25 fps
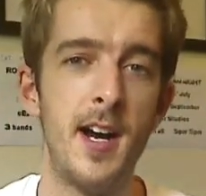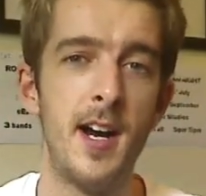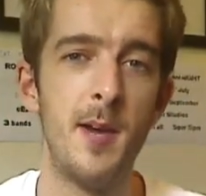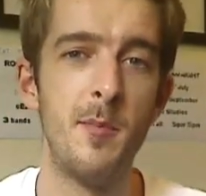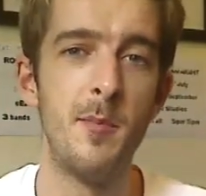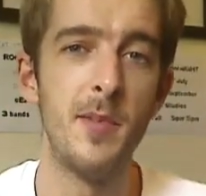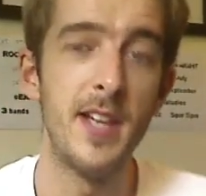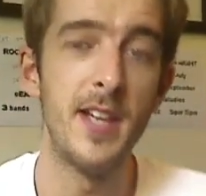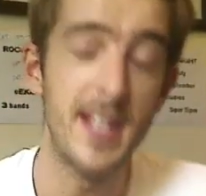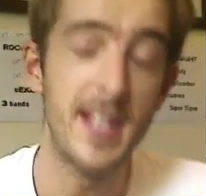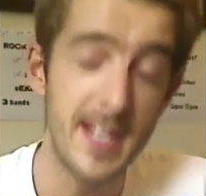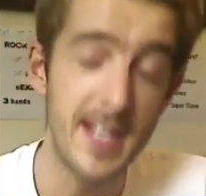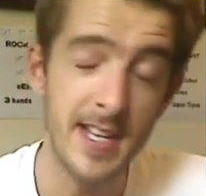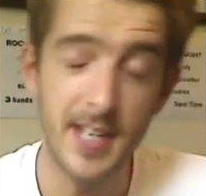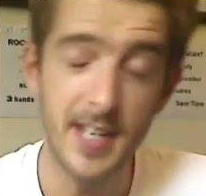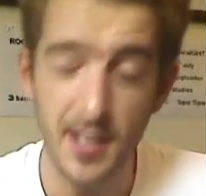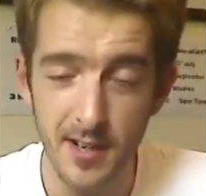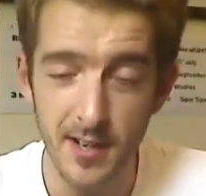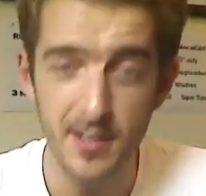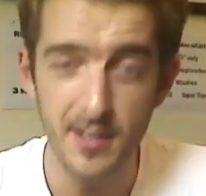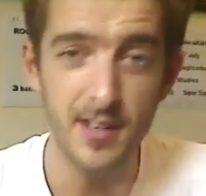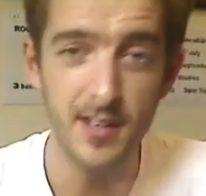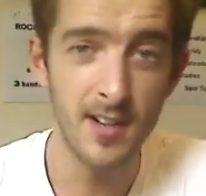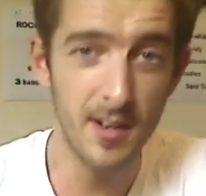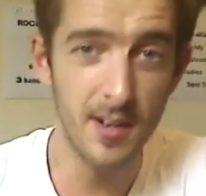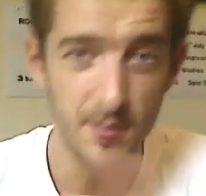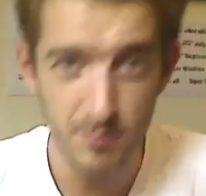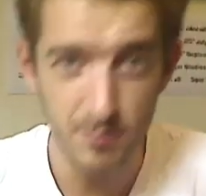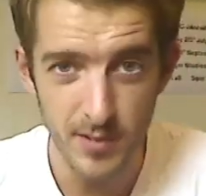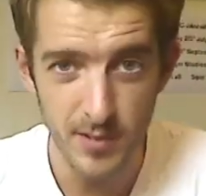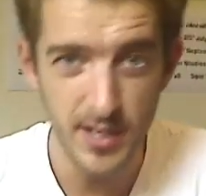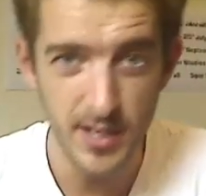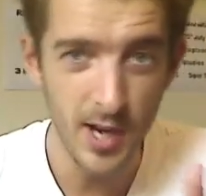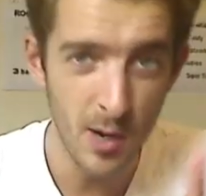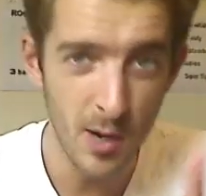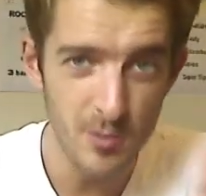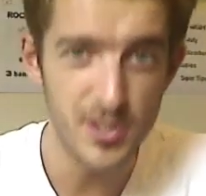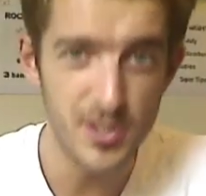Um, he can
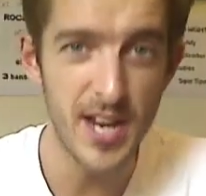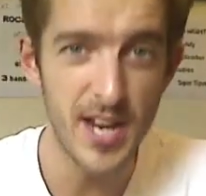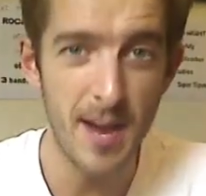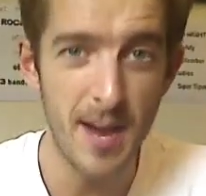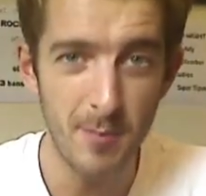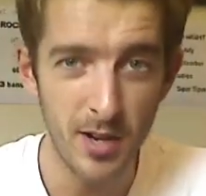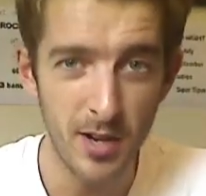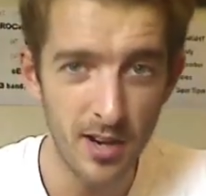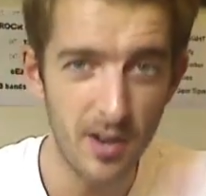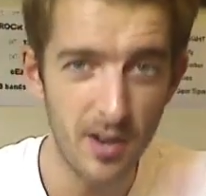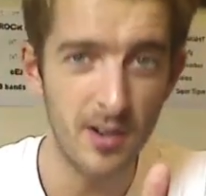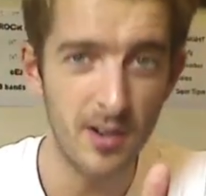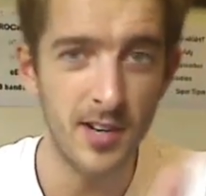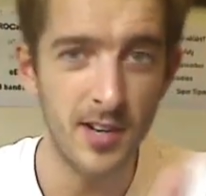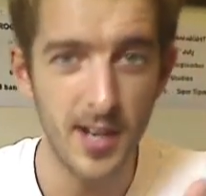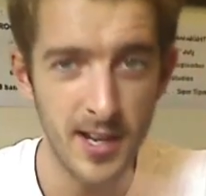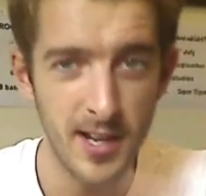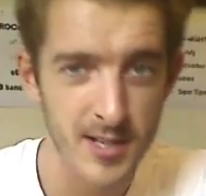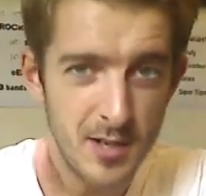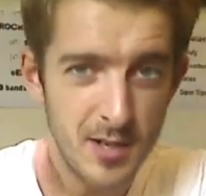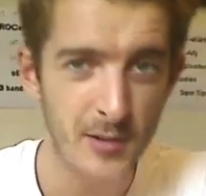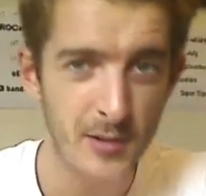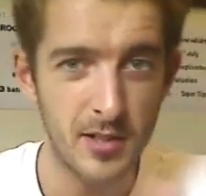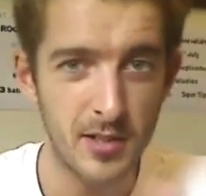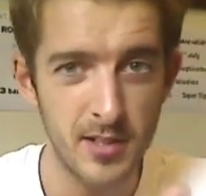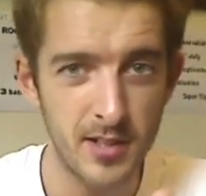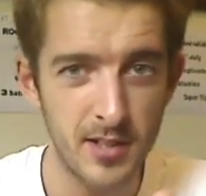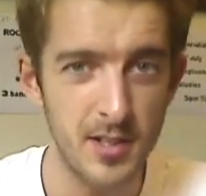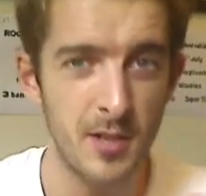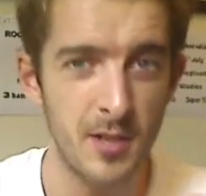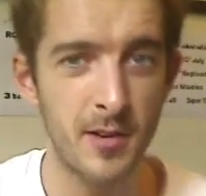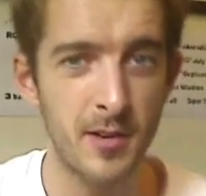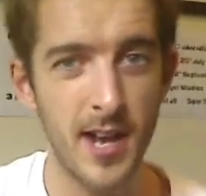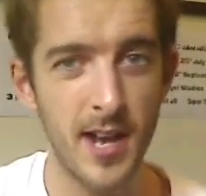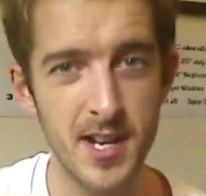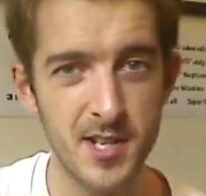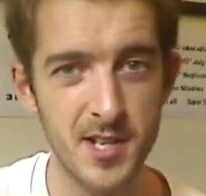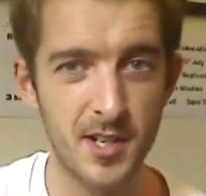you know jam along, and you
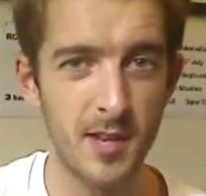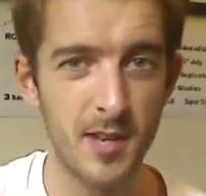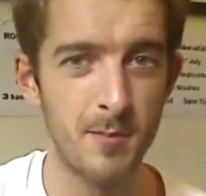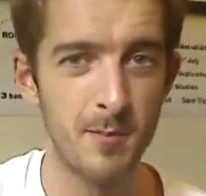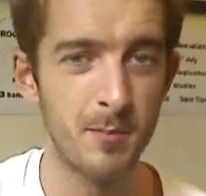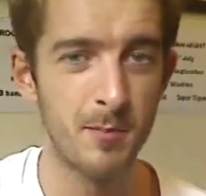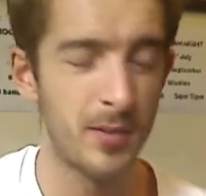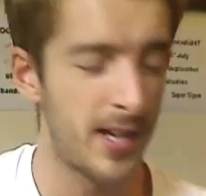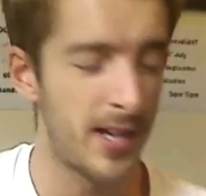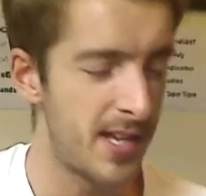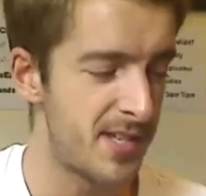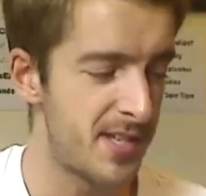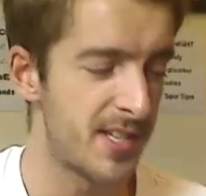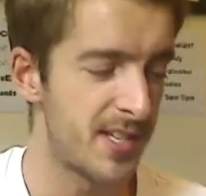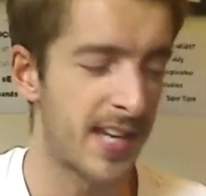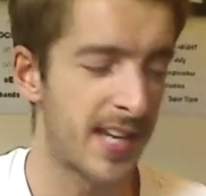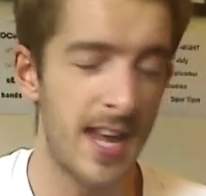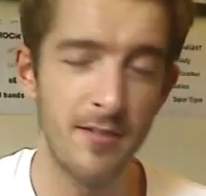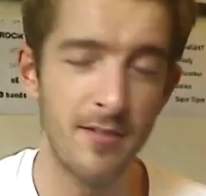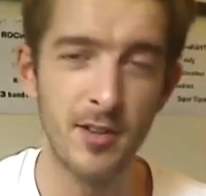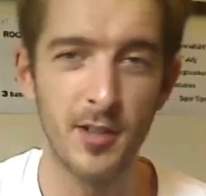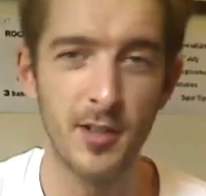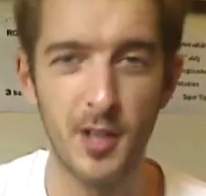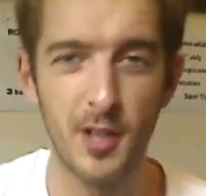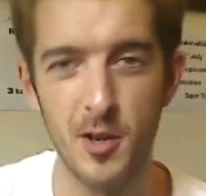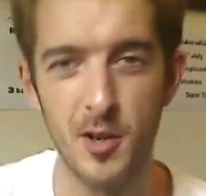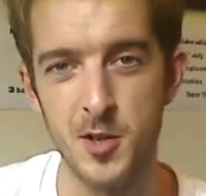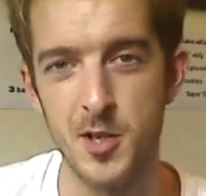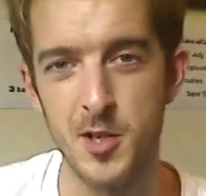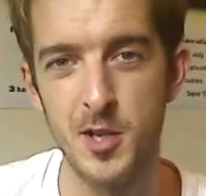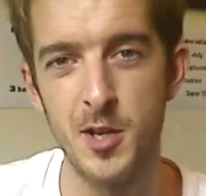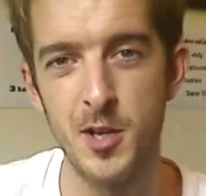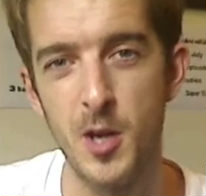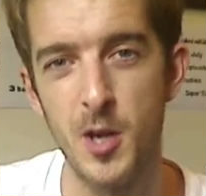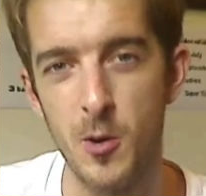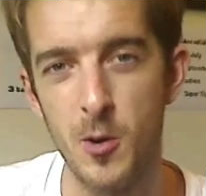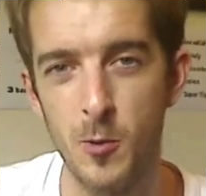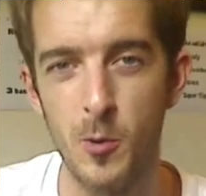you guys can play together
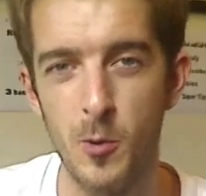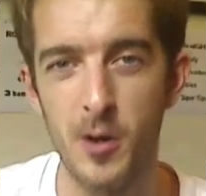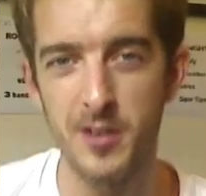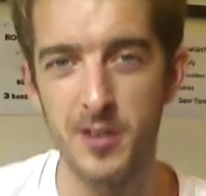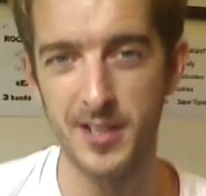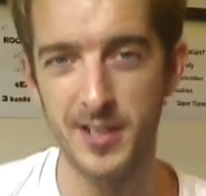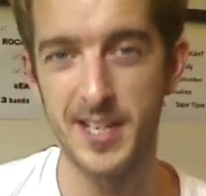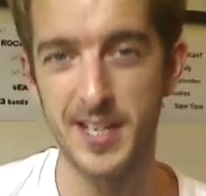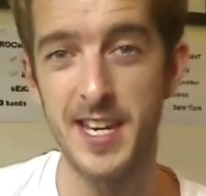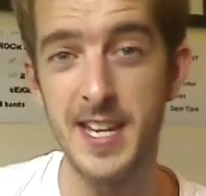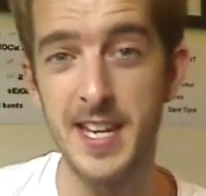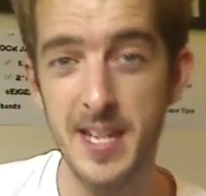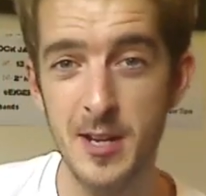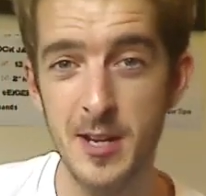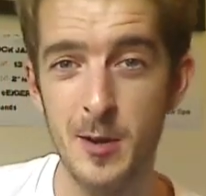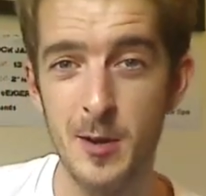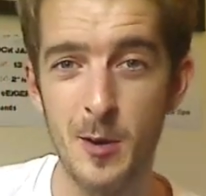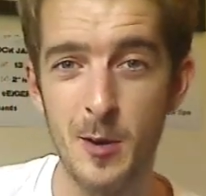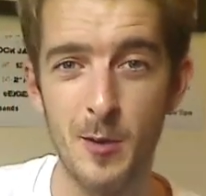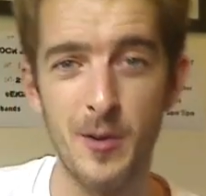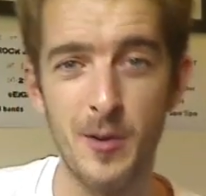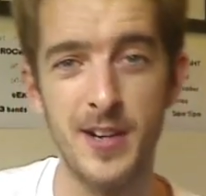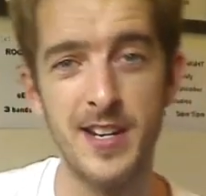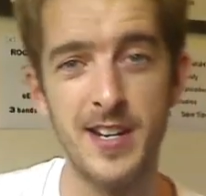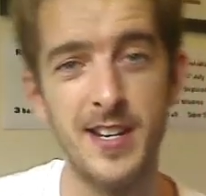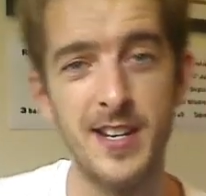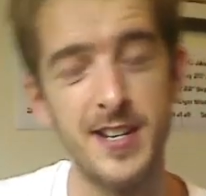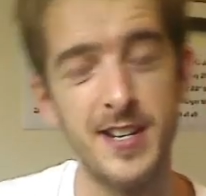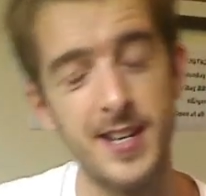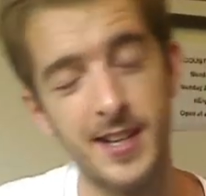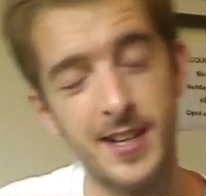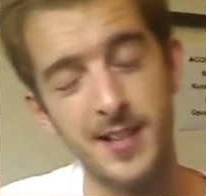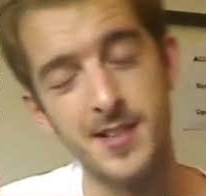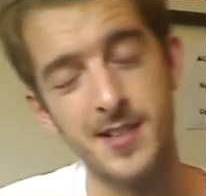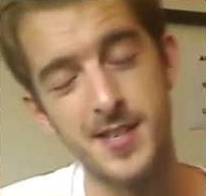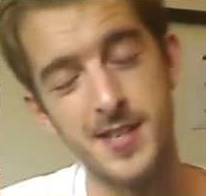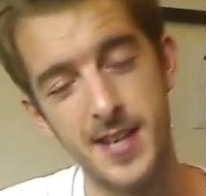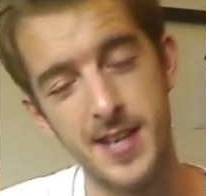because you know what key you're in,
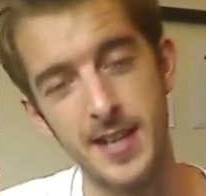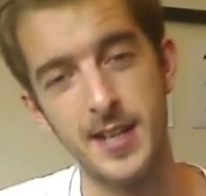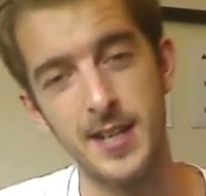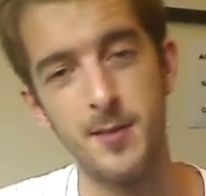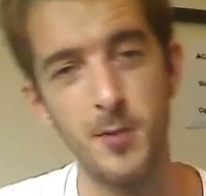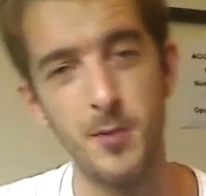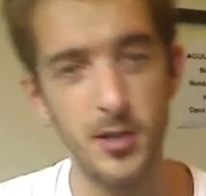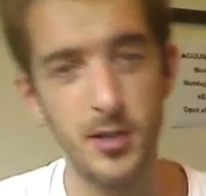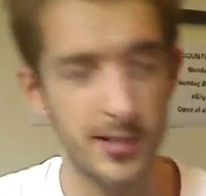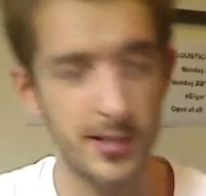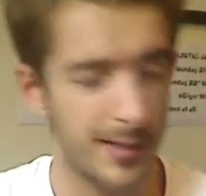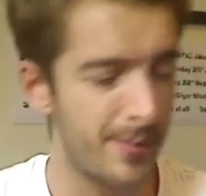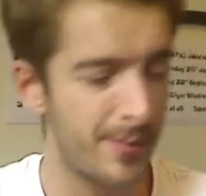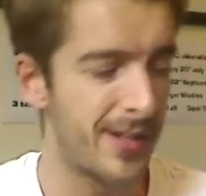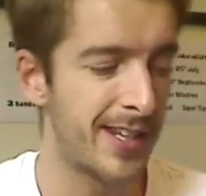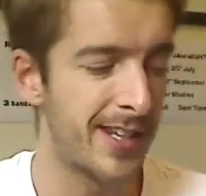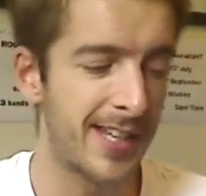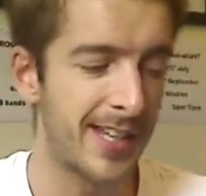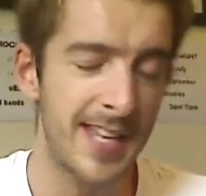and you can tell him, look,